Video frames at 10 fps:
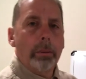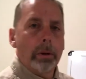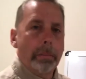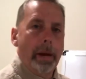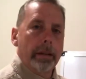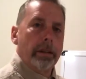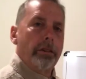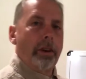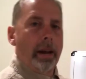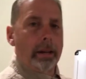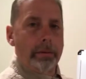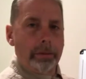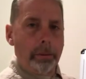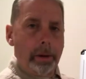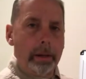Welcome back to the channel
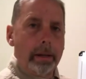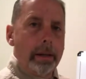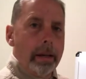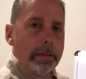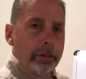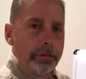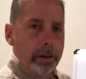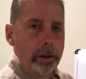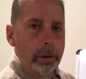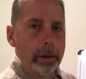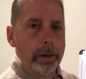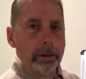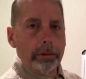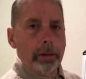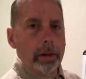everyone. This video here
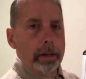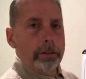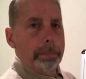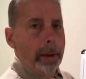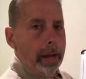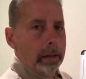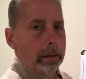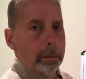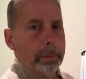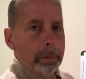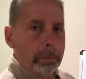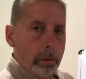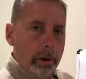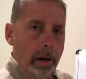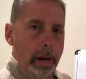is going to expand a little bit
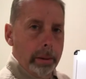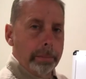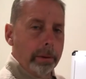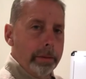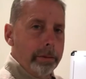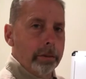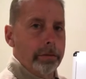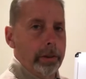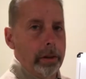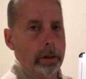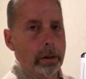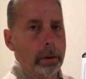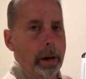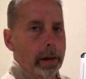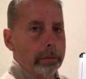more on the previous
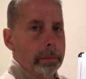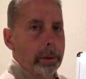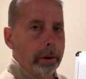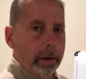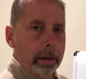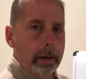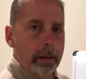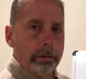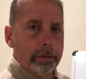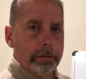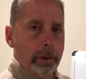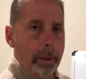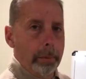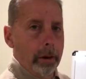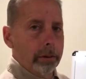video on repairing kinks in
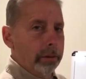frame rails.